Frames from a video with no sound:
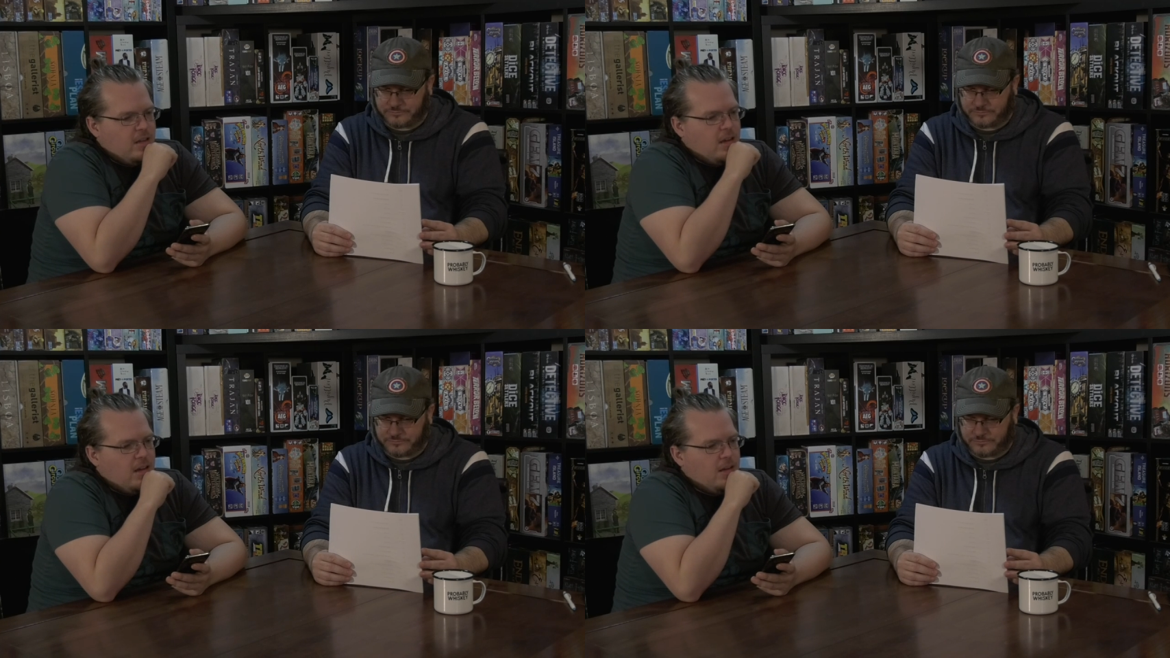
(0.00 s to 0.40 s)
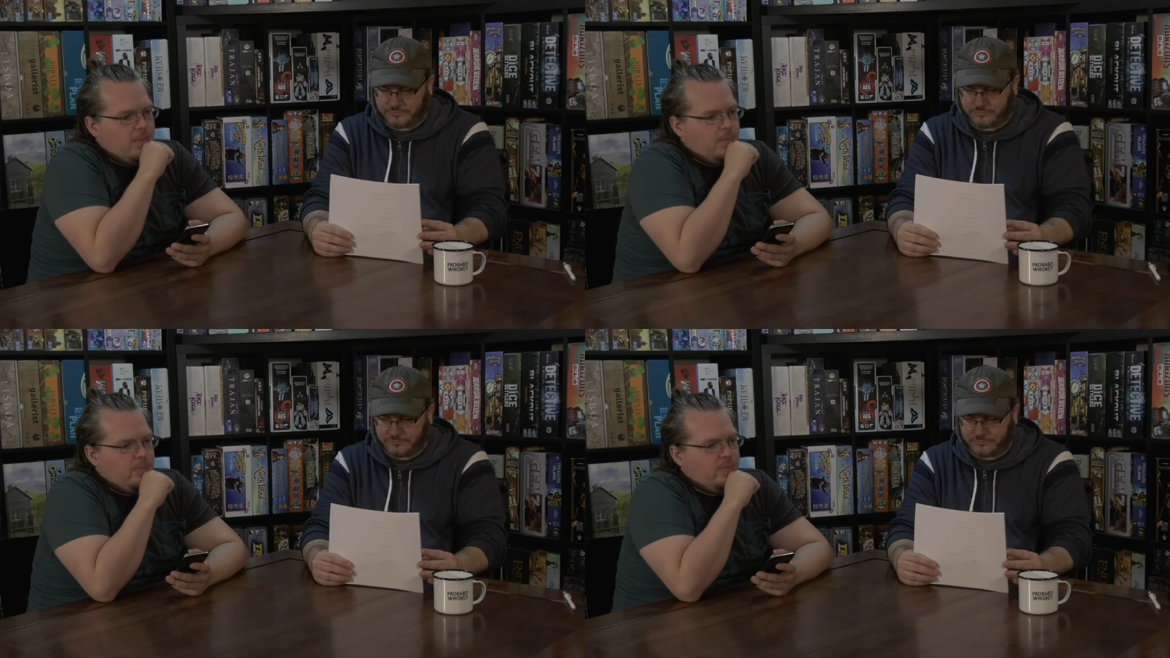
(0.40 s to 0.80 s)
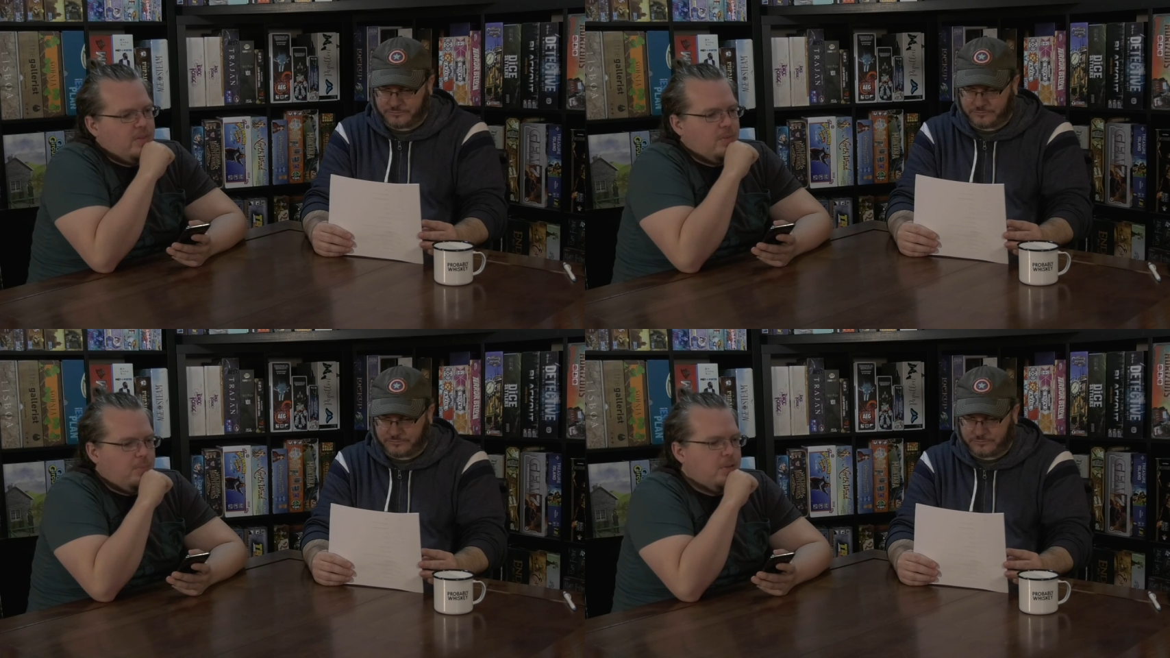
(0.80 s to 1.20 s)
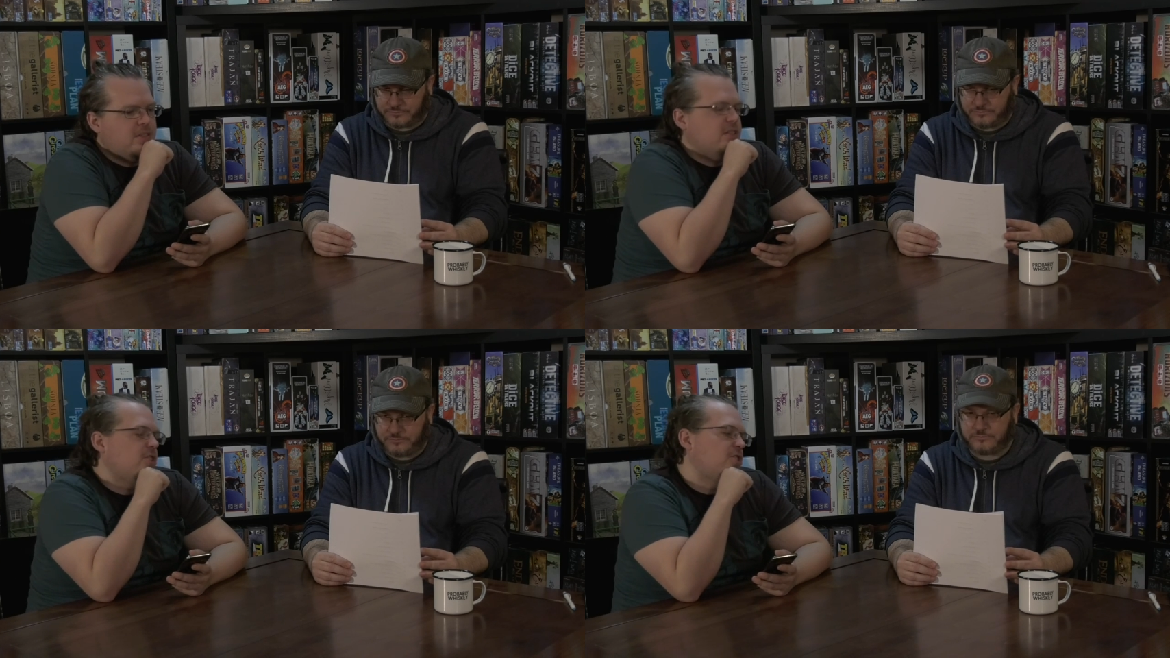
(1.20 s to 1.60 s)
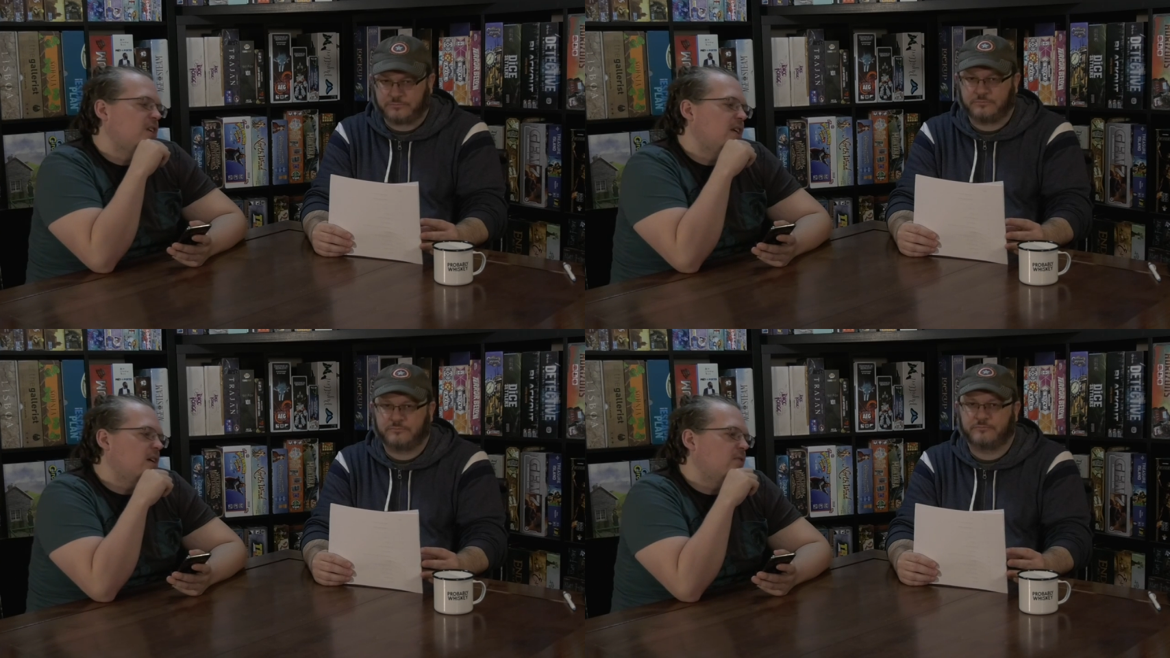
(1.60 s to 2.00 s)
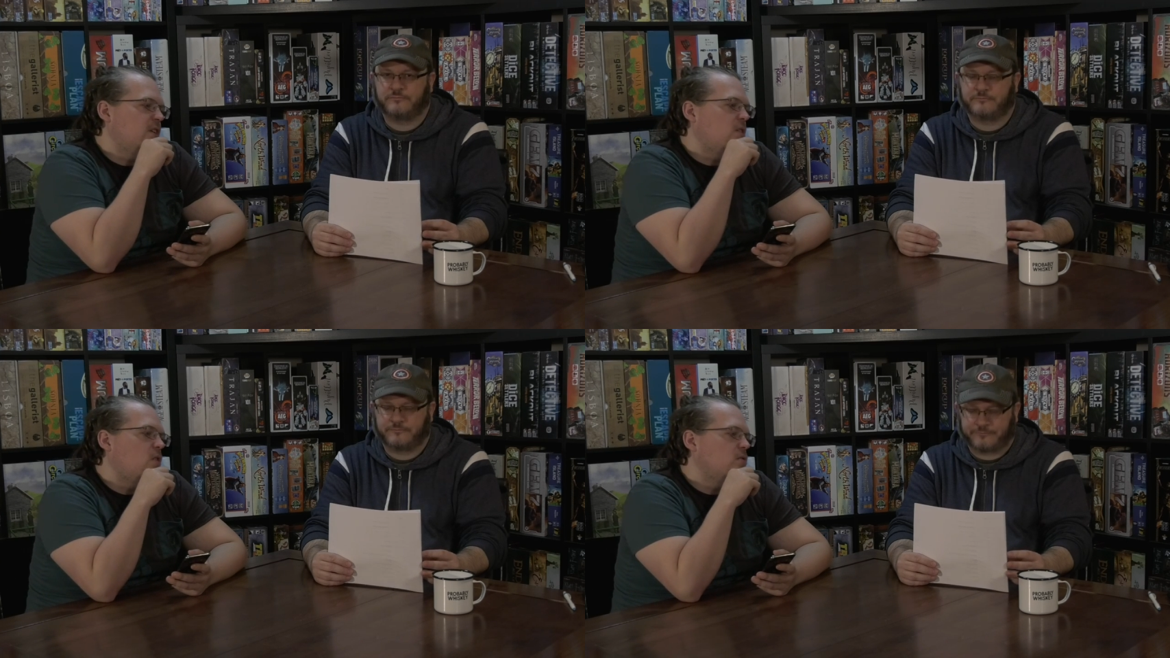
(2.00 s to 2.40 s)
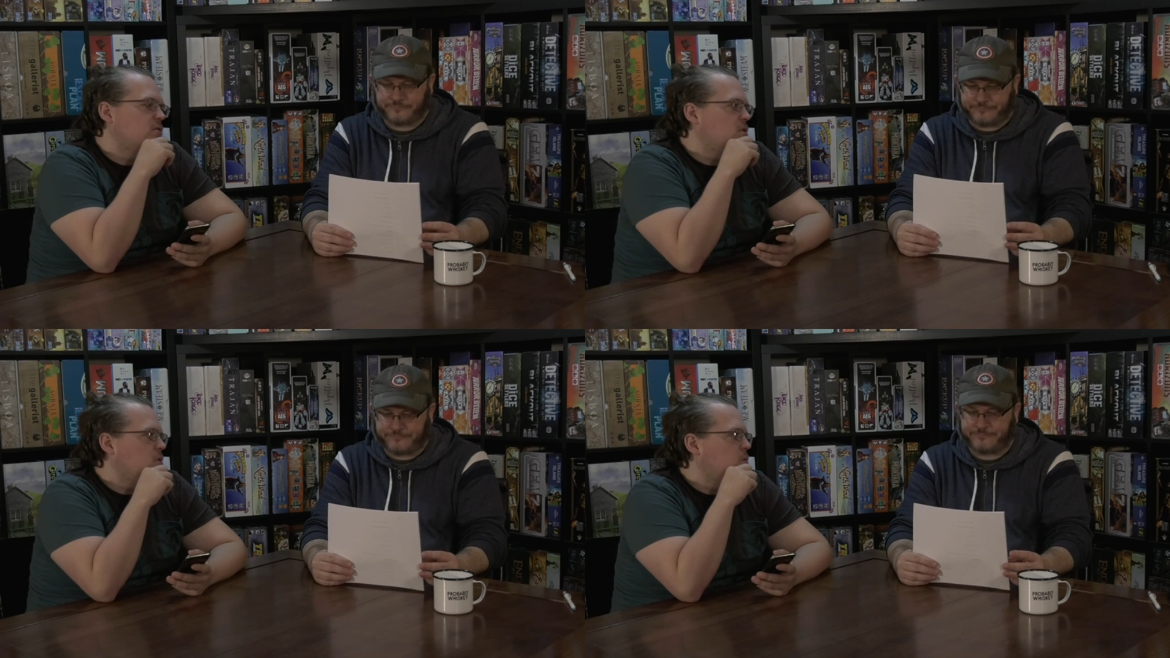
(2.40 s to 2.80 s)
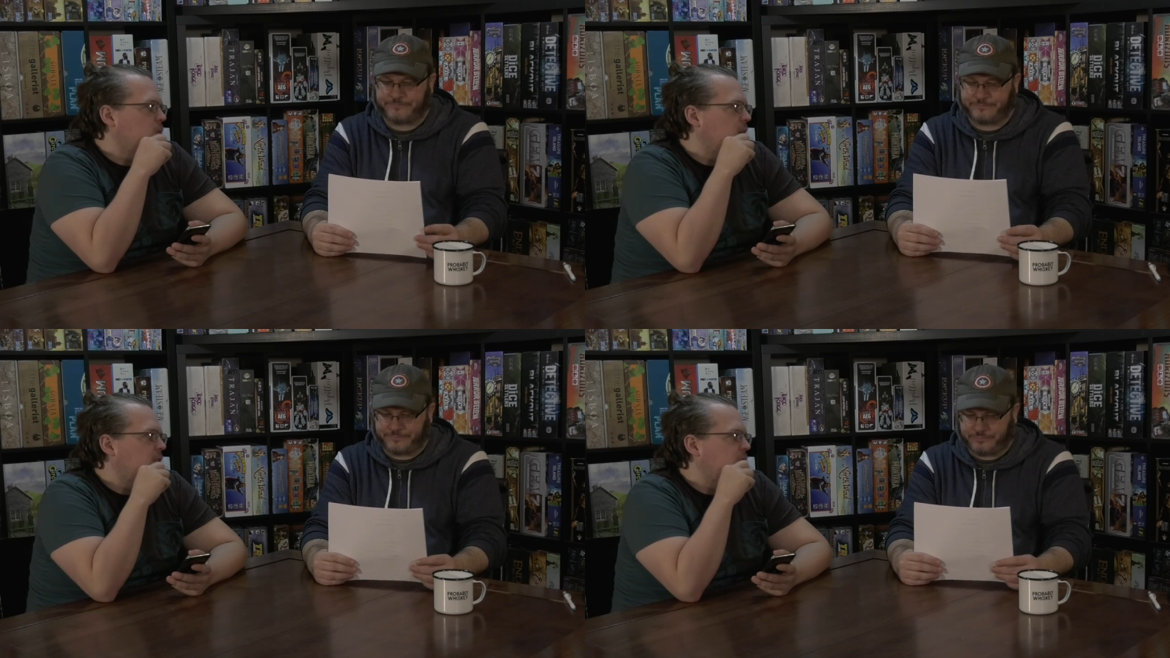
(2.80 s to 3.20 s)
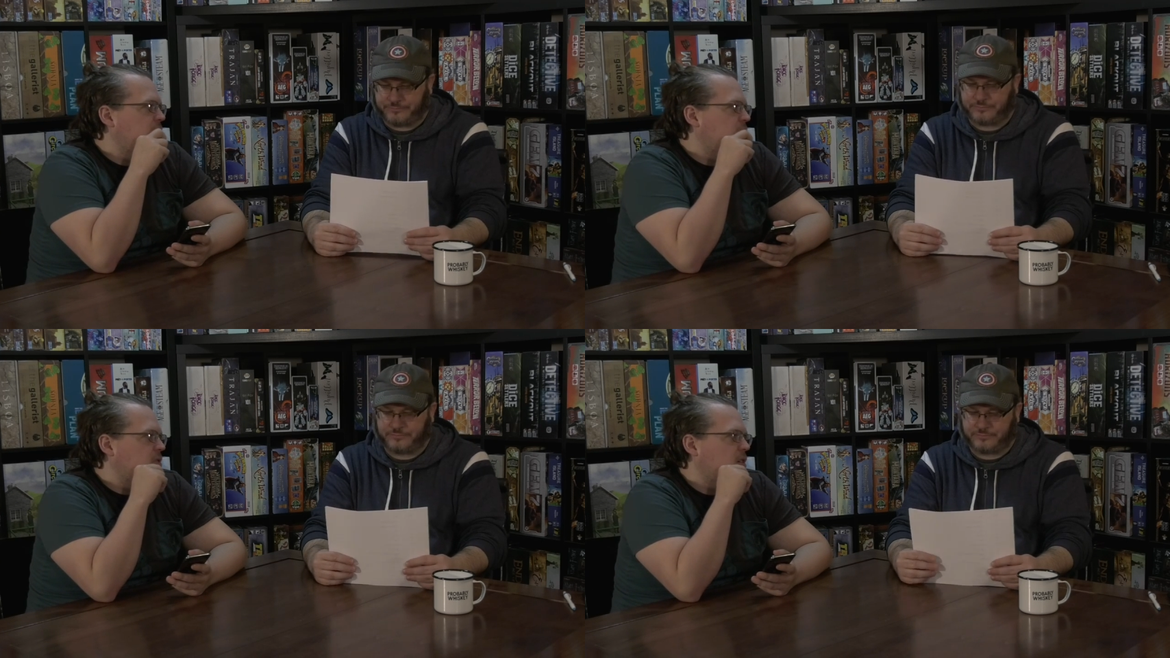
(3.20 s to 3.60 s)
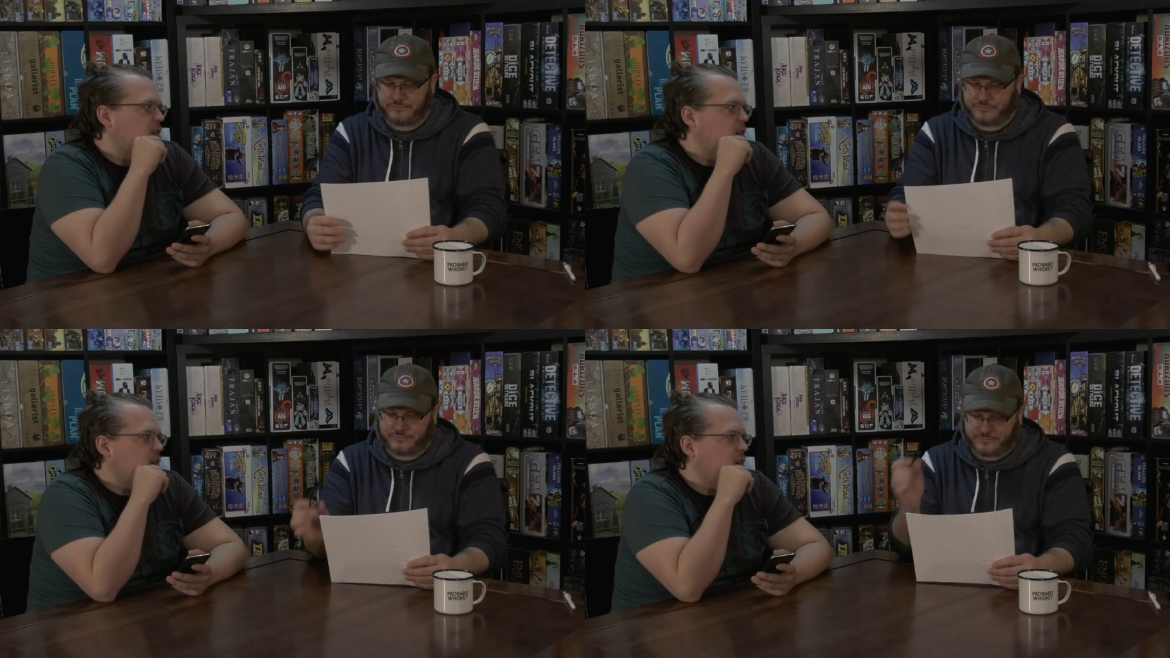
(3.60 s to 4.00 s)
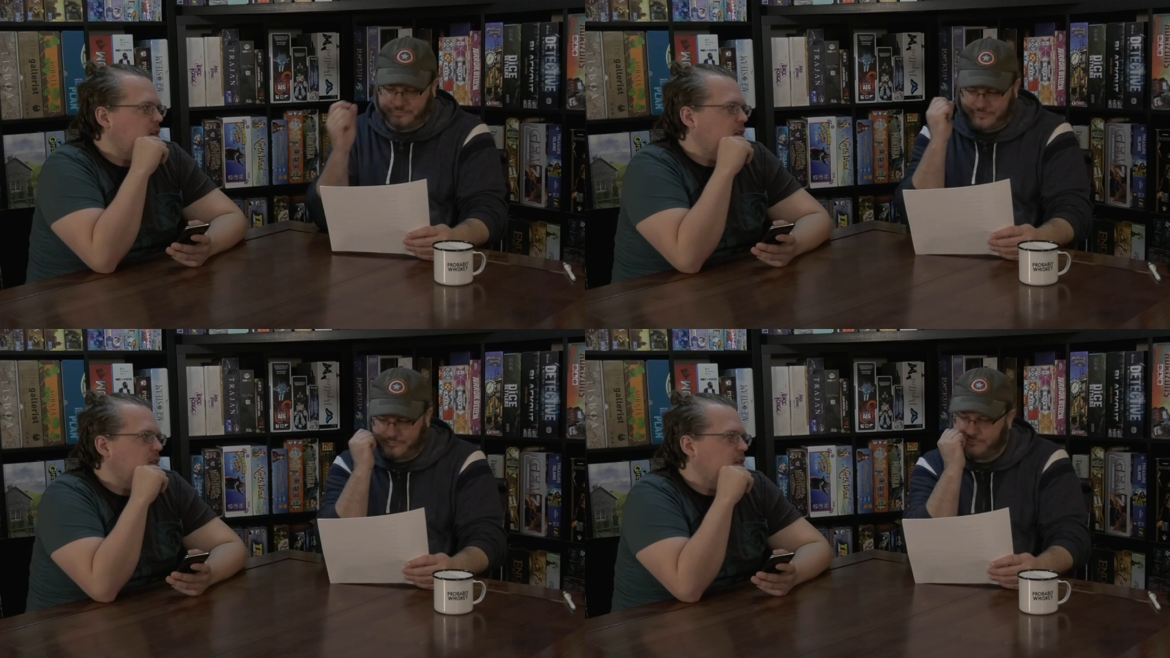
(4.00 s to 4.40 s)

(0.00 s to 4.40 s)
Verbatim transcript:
Speaker 1: um, the positioning of it also gives uh,